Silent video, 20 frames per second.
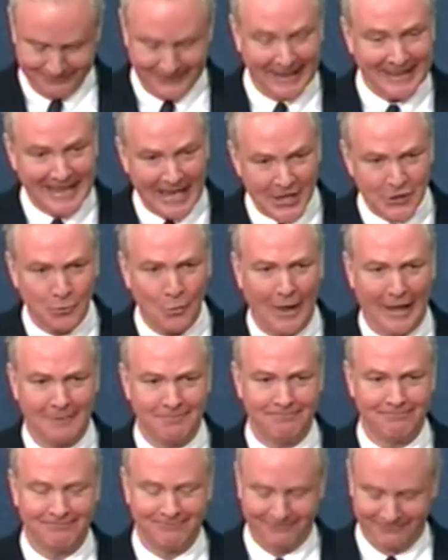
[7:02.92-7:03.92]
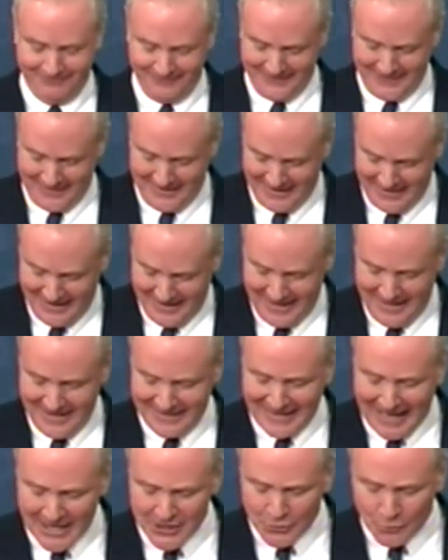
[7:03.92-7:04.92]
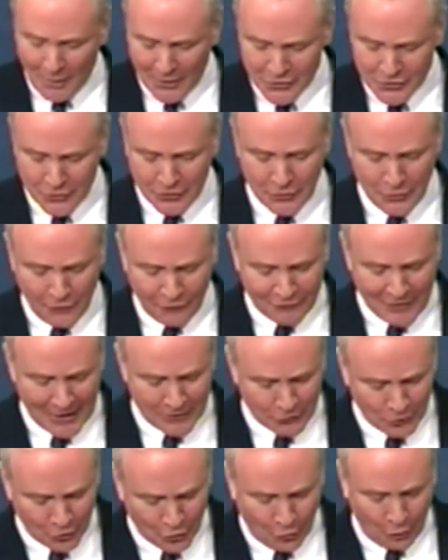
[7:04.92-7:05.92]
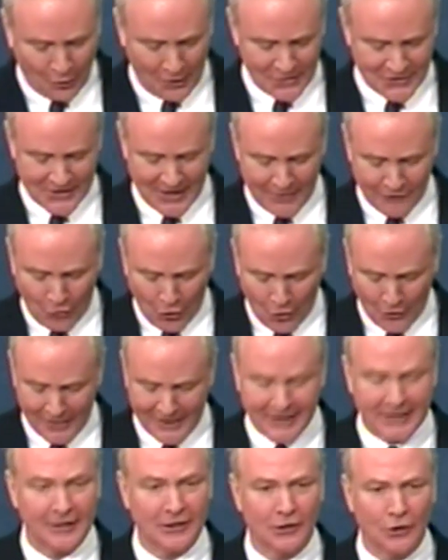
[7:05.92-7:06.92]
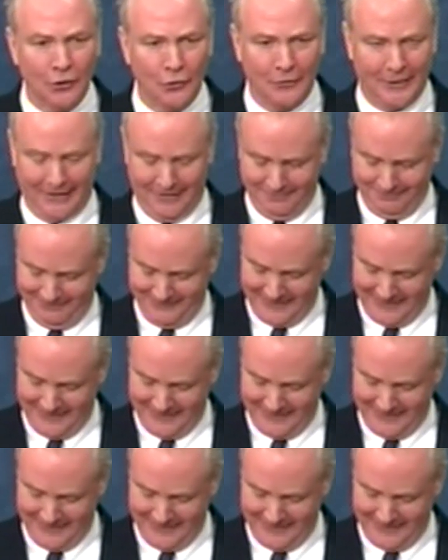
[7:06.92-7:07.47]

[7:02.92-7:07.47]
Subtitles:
And guess what? That's what two federal courts have already concluded